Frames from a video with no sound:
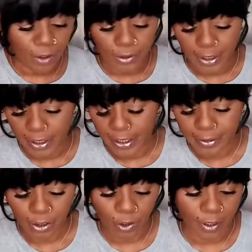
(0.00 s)
on the
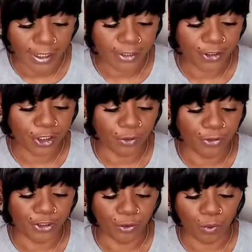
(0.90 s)
other card, it
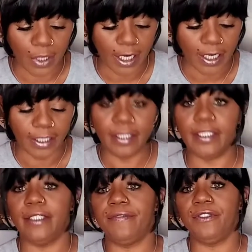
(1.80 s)
shows you where
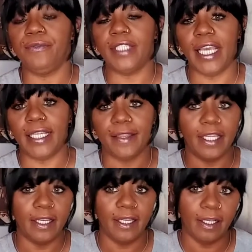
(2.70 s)
if you take
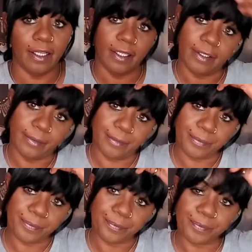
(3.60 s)
the, um,
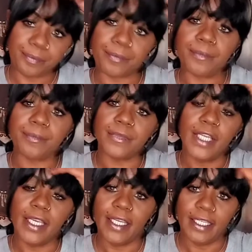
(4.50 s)

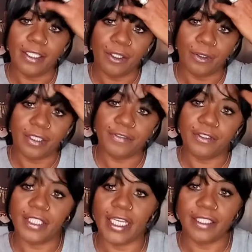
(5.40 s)
you know, if you
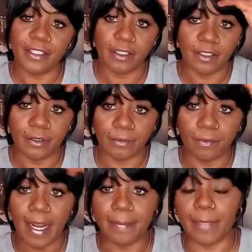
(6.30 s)
take the
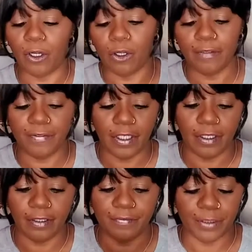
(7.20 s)
wrap off
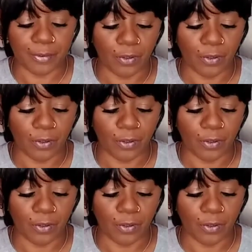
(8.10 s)
of the